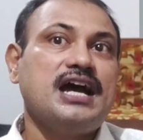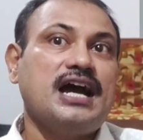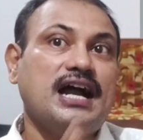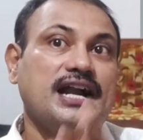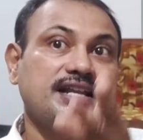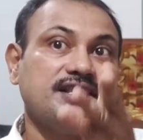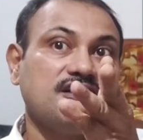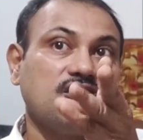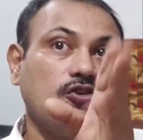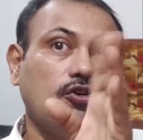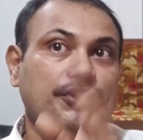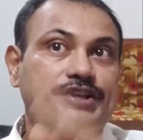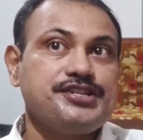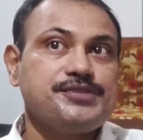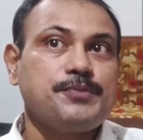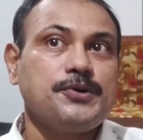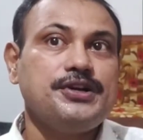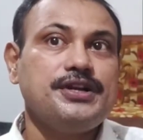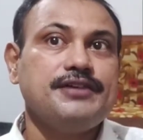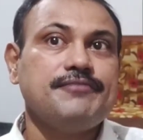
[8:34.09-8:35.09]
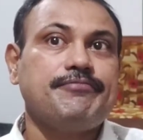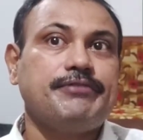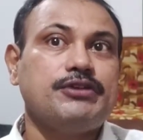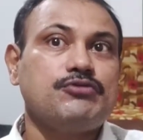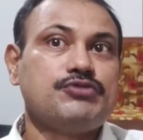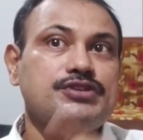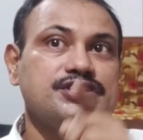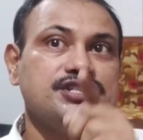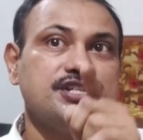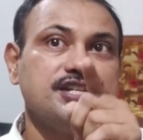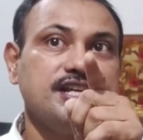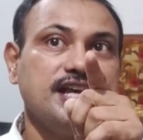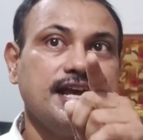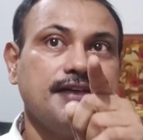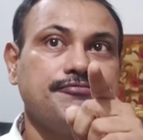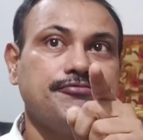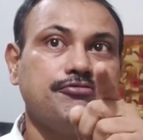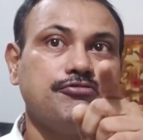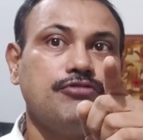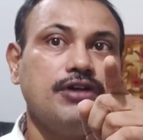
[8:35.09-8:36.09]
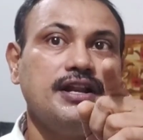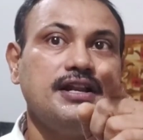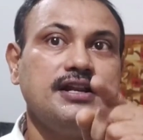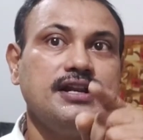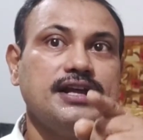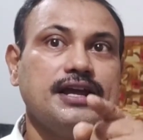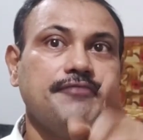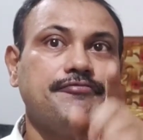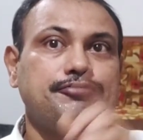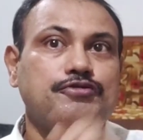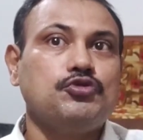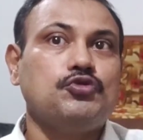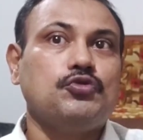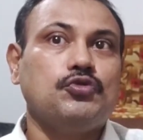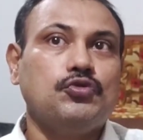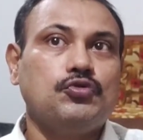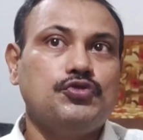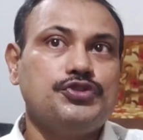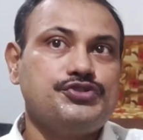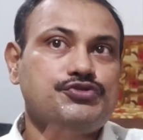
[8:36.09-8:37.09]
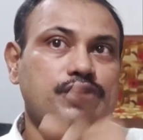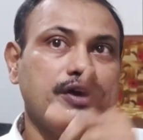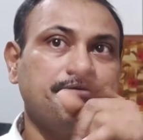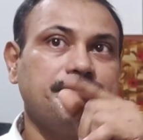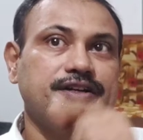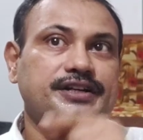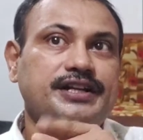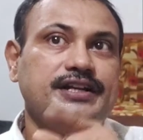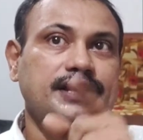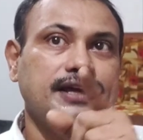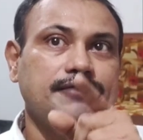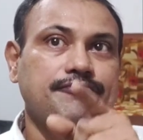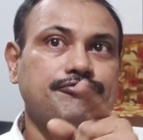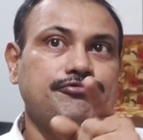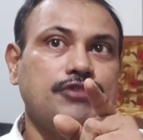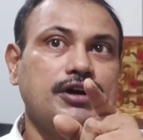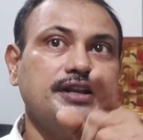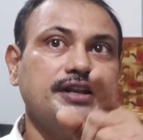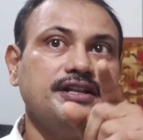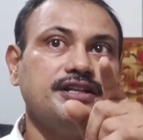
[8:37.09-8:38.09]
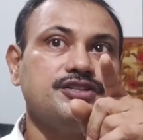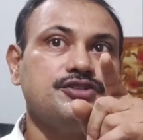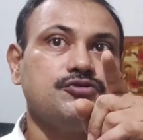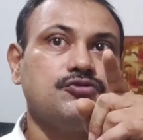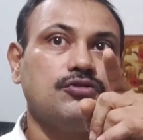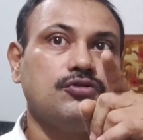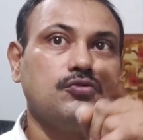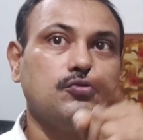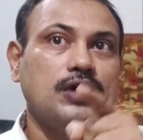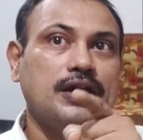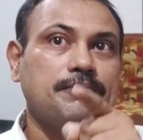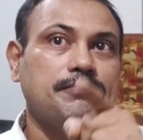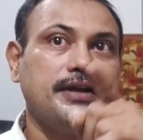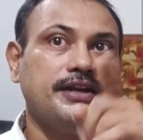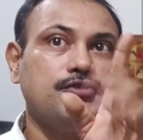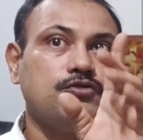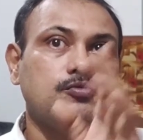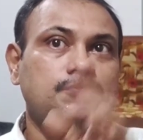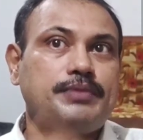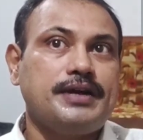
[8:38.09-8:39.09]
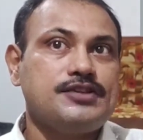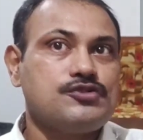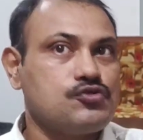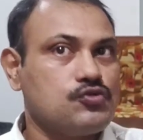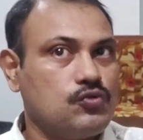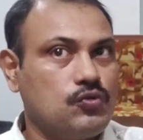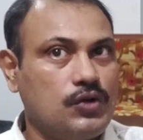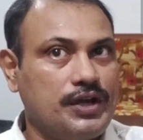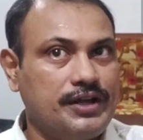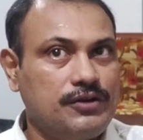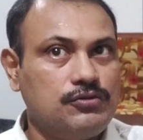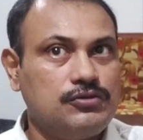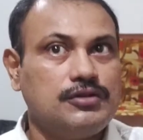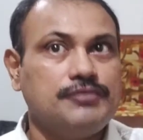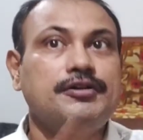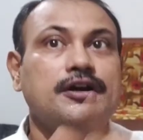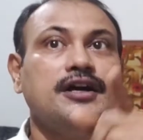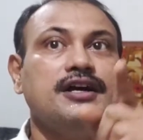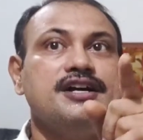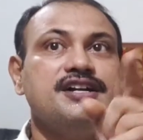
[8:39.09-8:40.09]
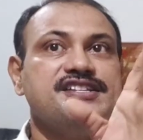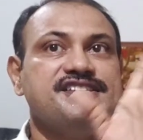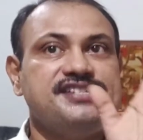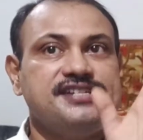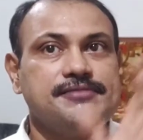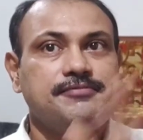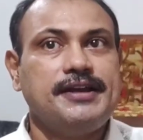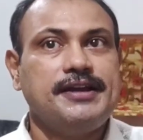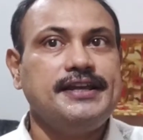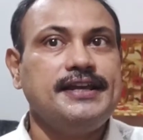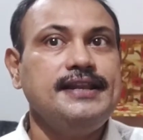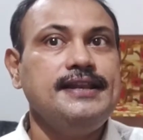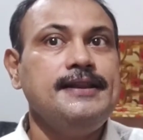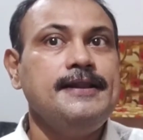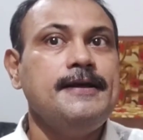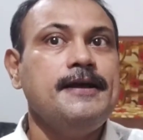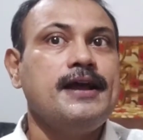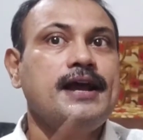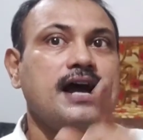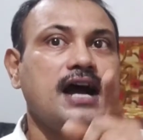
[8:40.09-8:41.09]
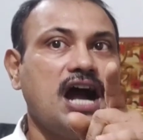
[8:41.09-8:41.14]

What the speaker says: and the corresponding frequency f1, f2, which we have written f1 is equal to 1 by 2 pi square root of g by L,